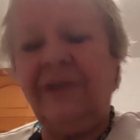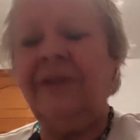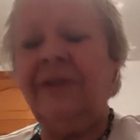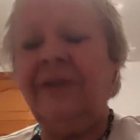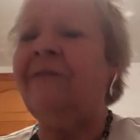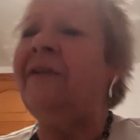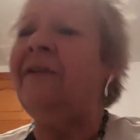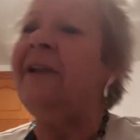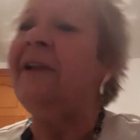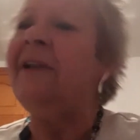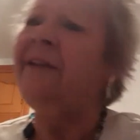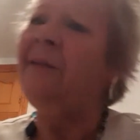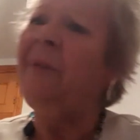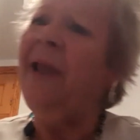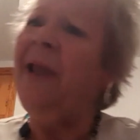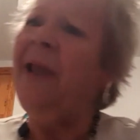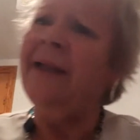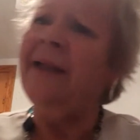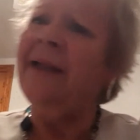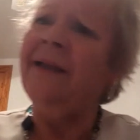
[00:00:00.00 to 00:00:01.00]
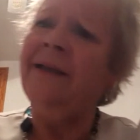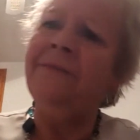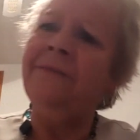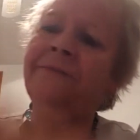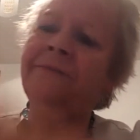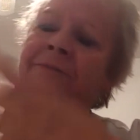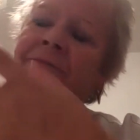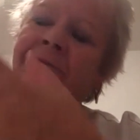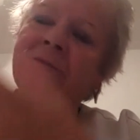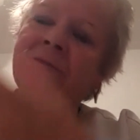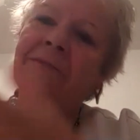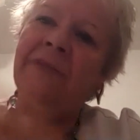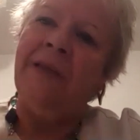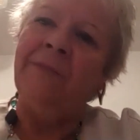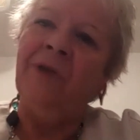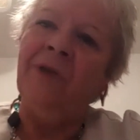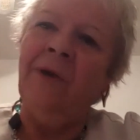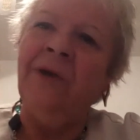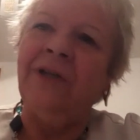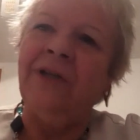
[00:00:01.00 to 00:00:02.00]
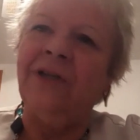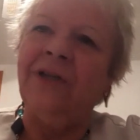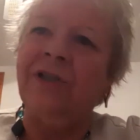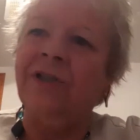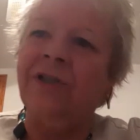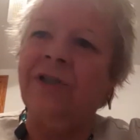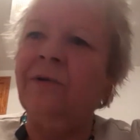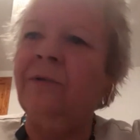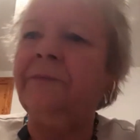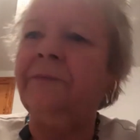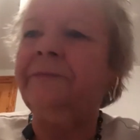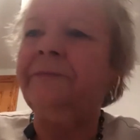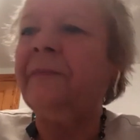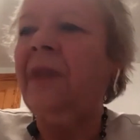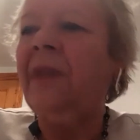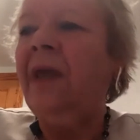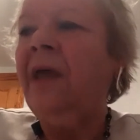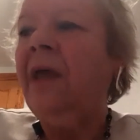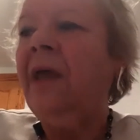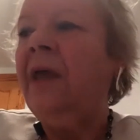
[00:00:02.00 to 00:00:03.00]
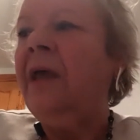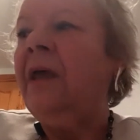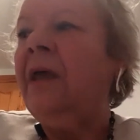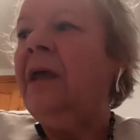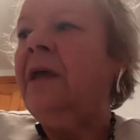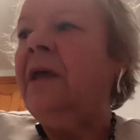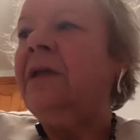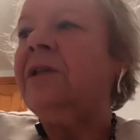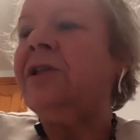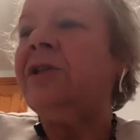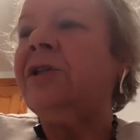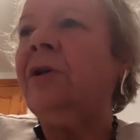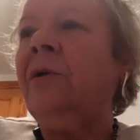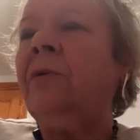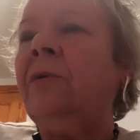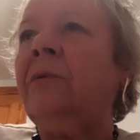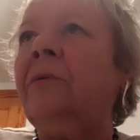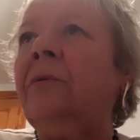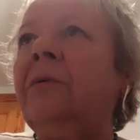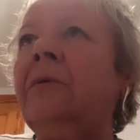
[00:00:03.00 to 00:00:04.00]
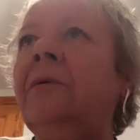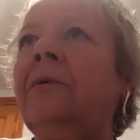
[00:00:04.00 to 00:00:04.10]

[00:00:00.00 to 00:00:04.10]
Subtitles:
fill in the blank, I'm going to school. So,